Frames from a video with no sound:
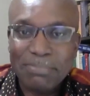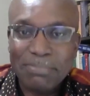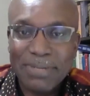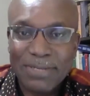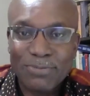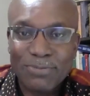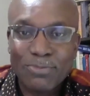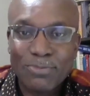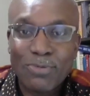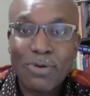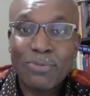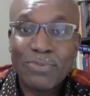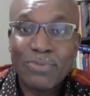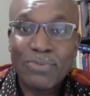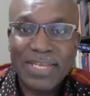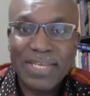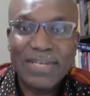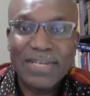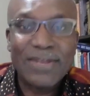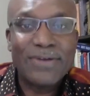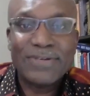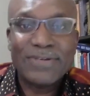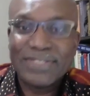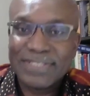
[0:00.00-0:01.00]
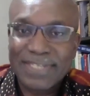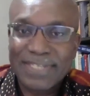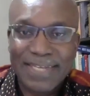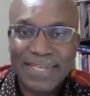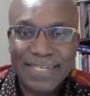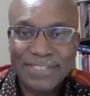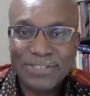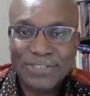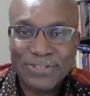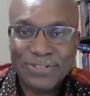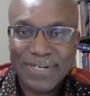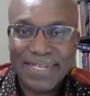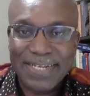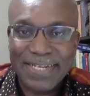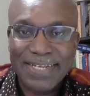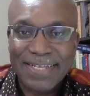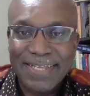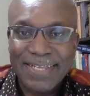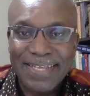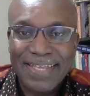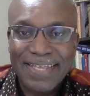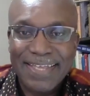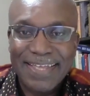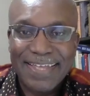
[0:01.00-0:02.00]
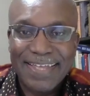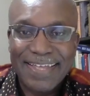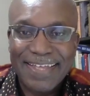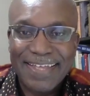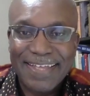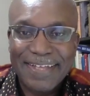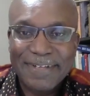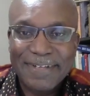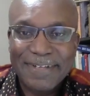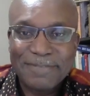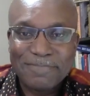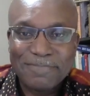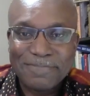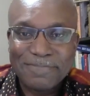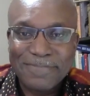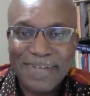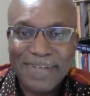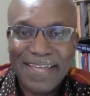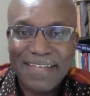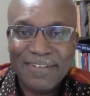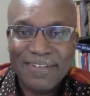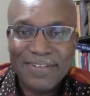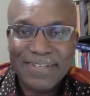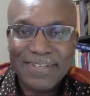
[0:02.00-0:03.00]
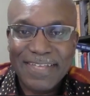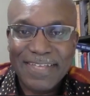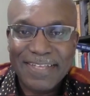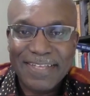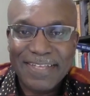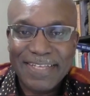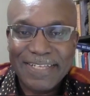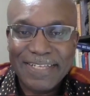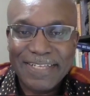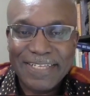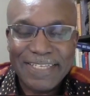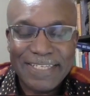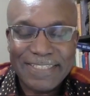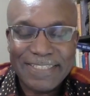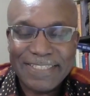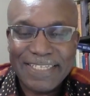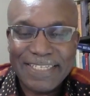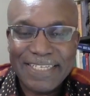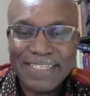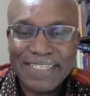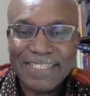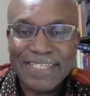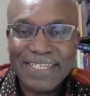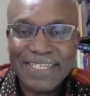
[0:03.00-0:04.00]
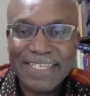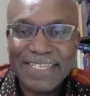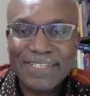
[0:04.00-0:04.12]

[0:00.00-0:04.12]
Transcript: what we know as Nigeria. It